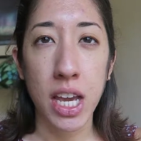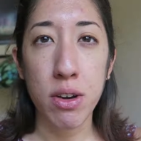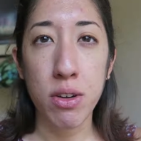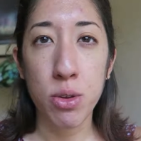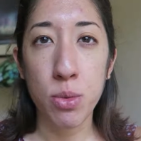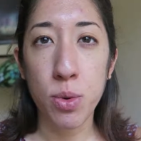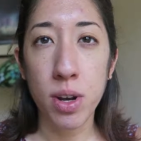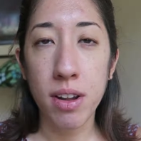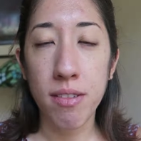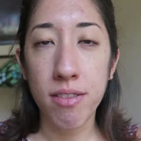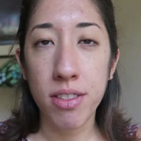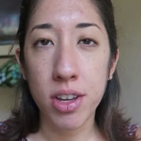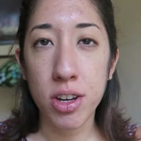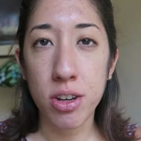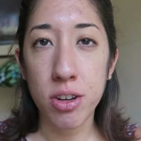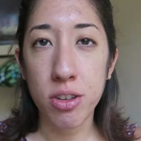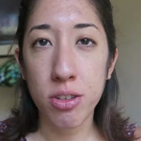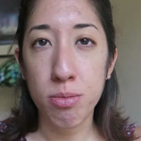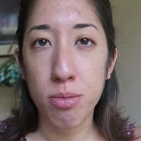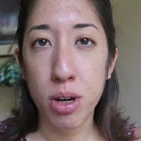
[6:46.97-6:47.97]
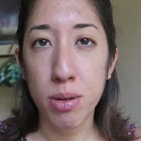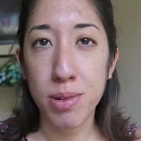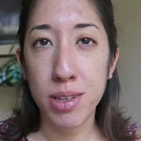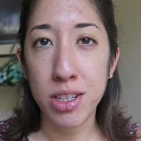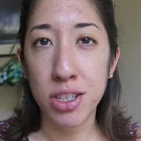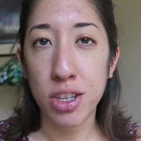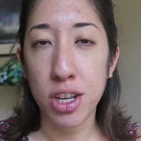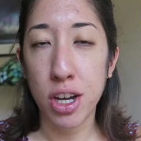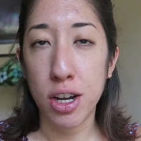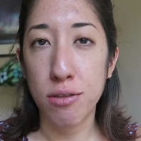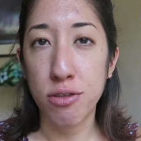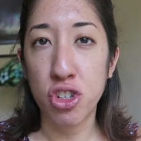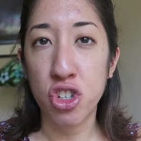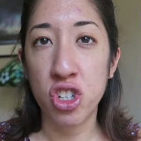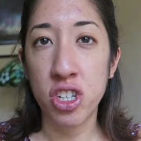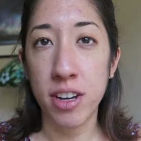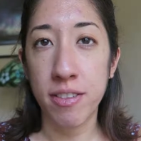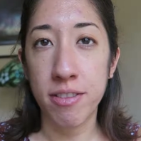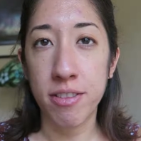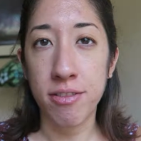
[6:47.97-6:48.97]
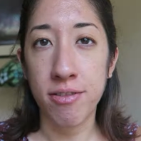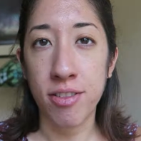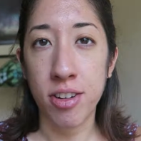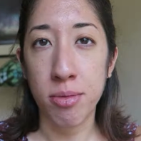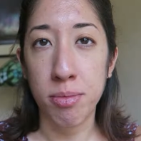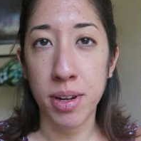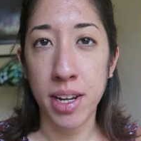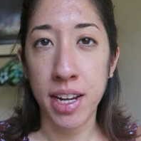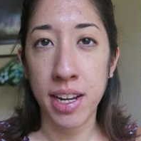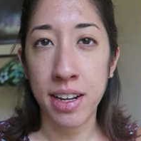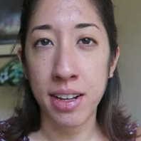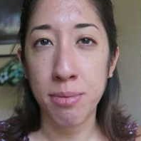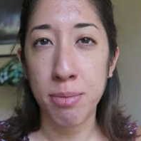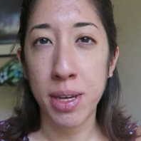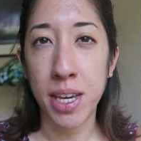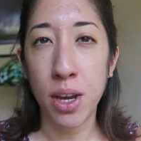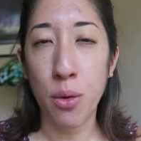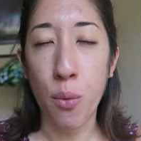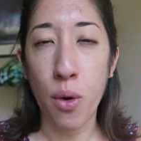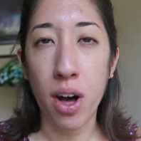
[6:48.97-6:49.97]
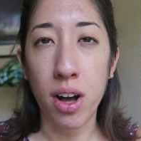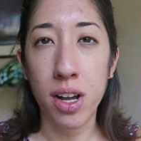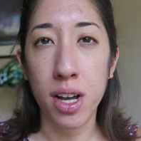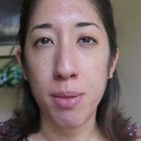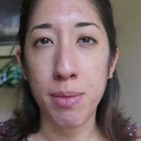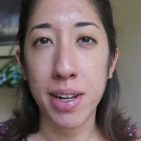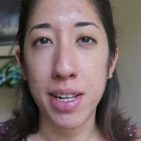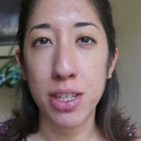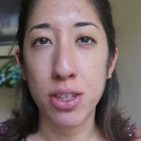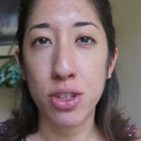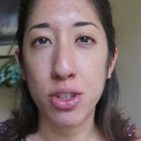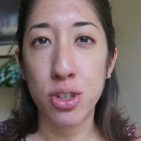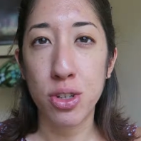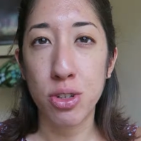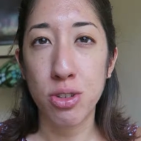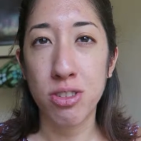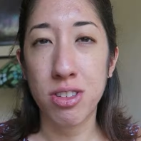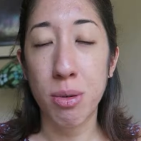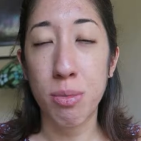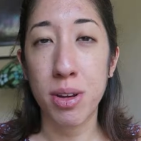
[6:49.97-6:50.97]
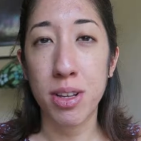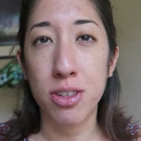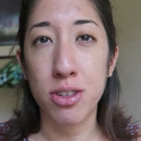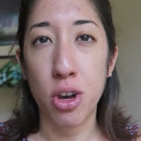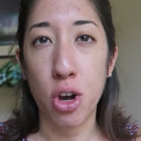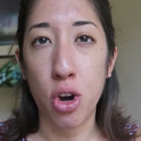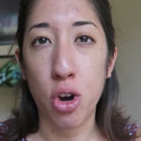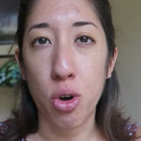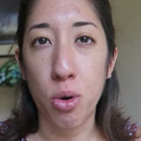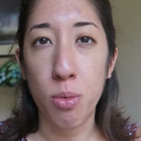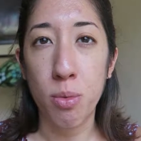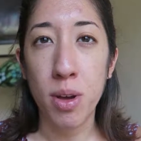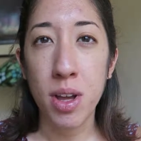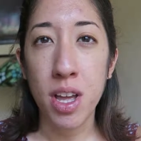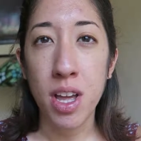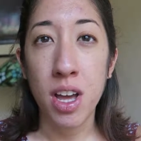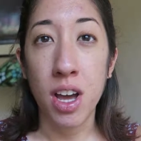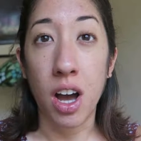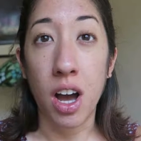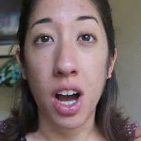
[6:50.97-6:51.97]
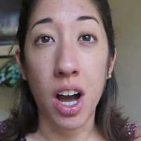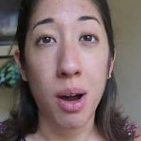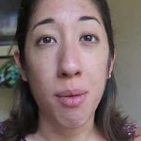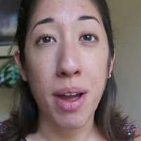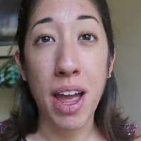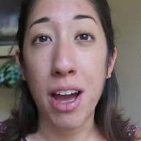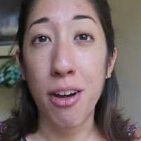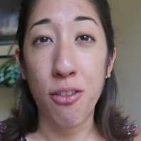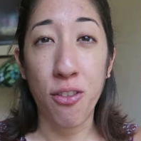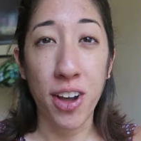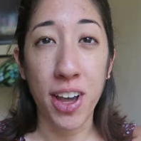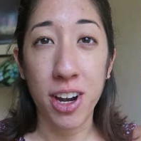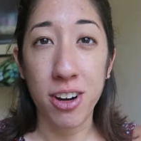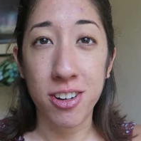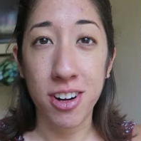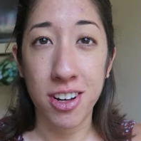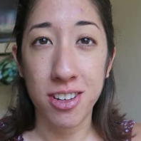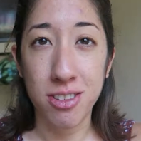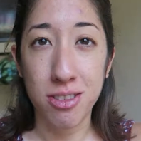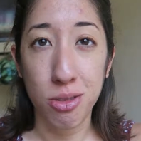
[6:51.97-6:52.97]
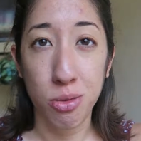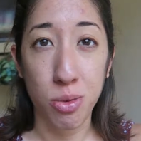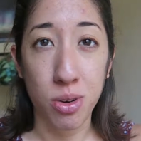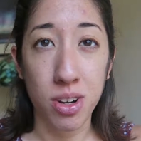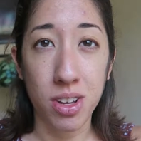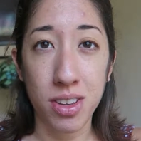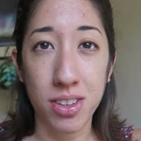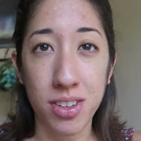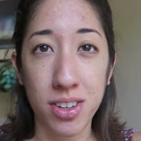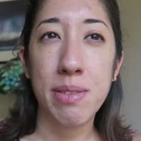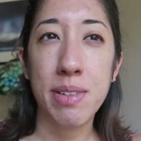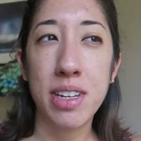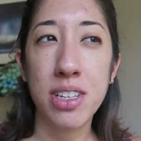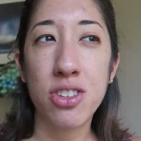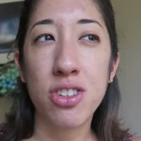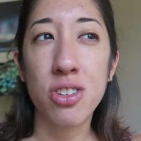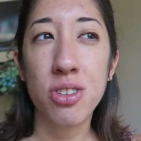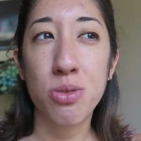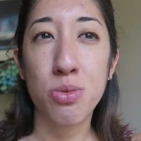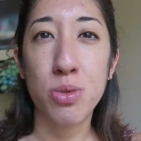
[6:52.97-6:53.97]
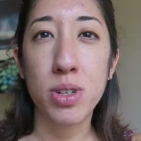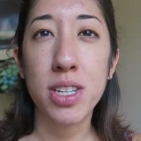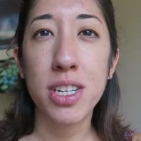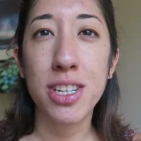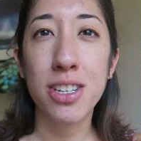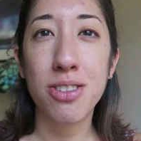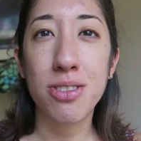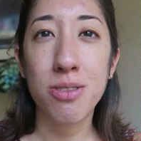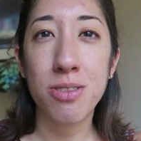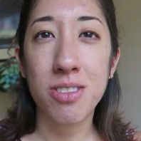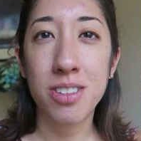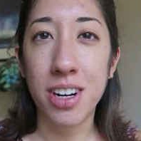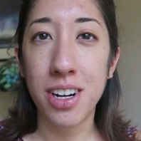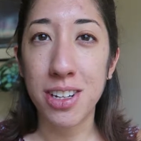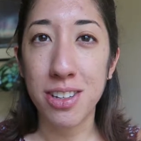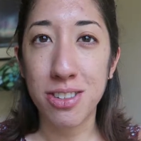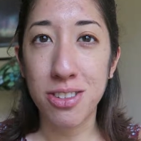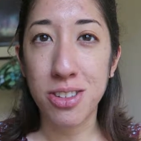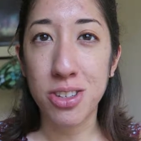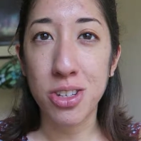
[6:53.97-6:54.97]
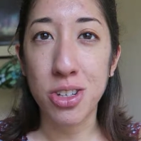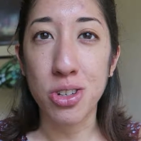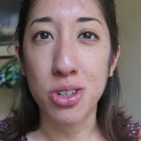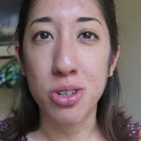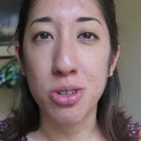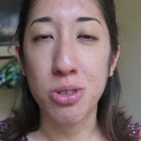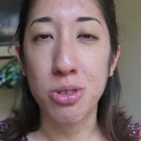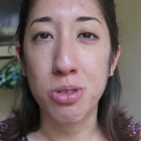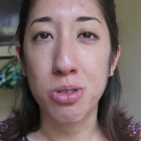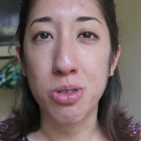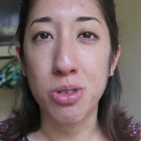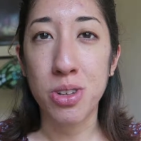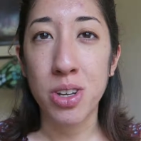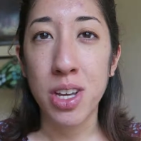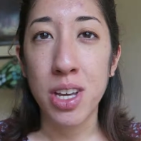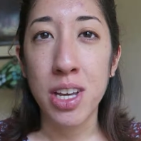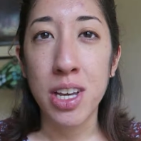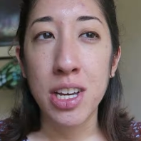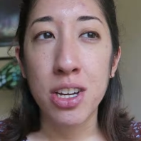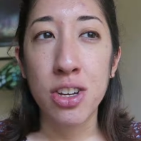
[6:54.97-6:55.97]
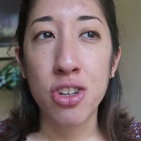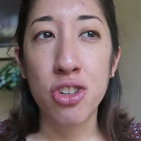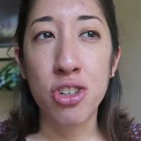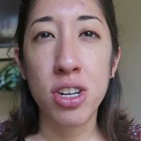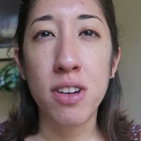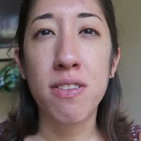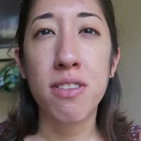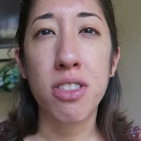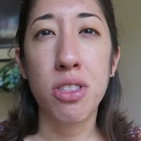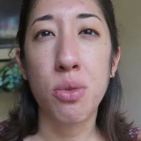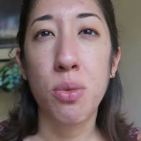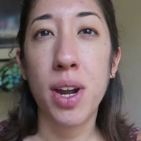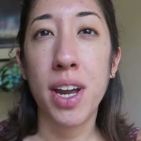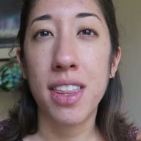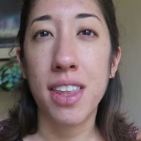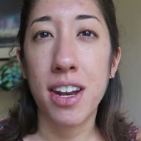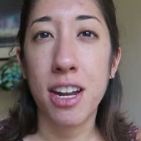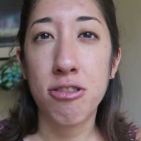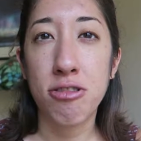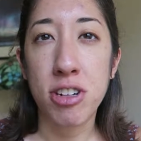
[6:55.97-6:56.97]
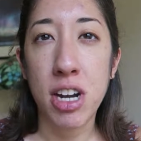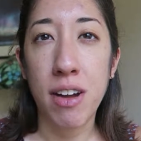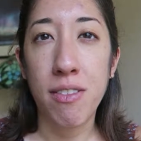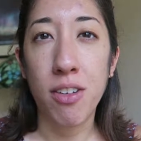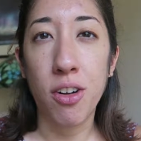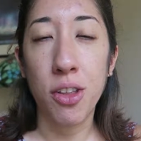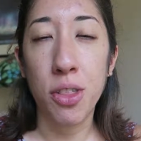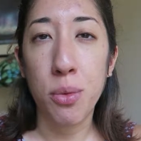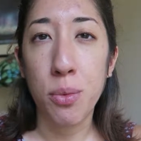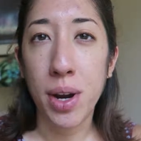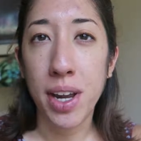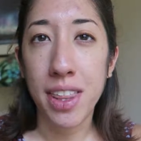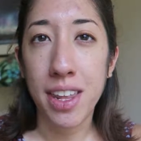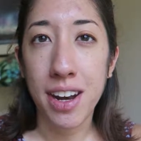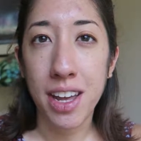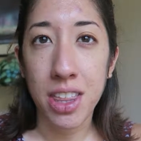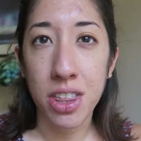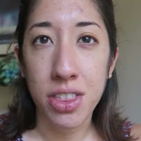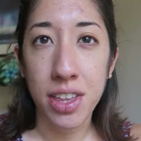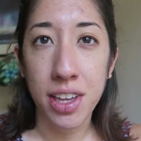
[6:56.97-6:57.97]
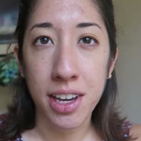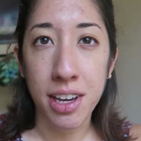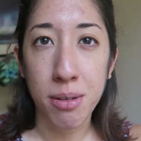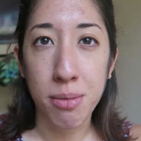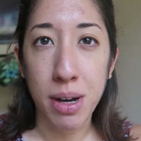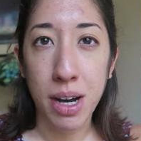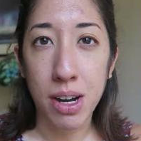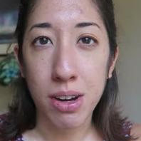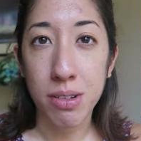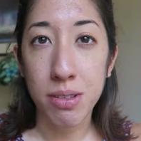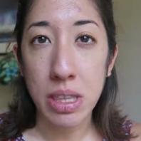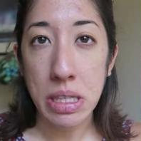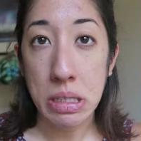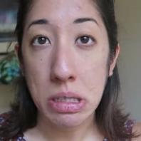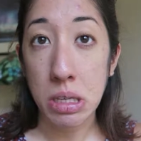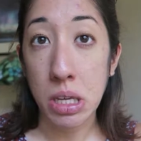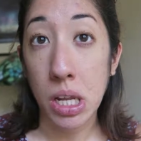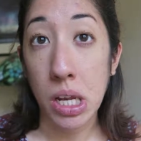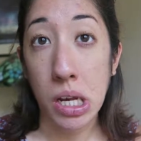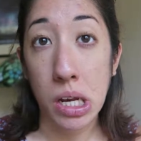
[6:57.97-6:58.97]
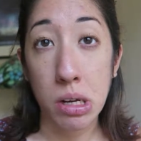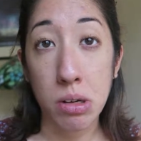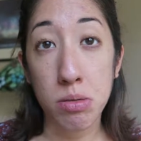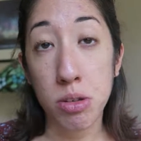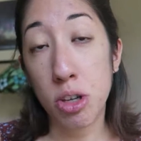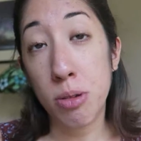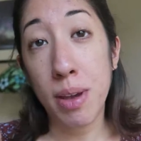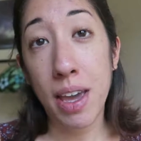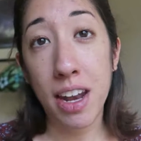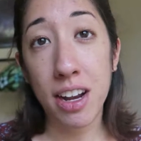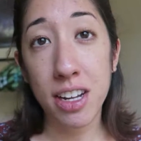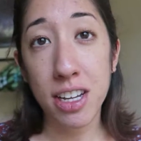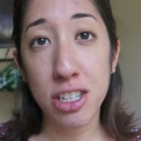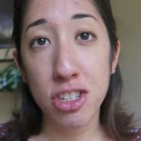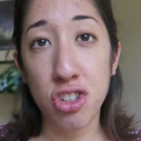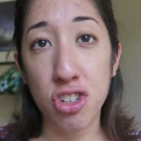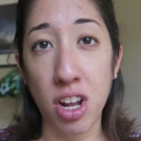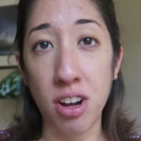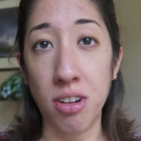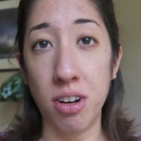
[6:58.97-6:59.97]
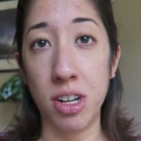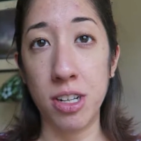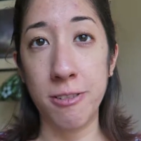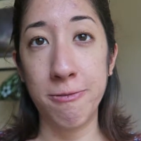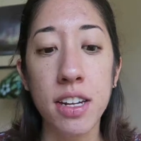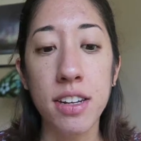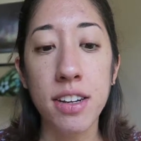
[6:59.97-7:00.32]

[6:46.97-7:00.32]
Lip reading: It was one of those moments of shift for me, being welcomed into someone's home halfway across the world. It just really started to shift the way that I travel and the way that I think about, you know, humanity in general.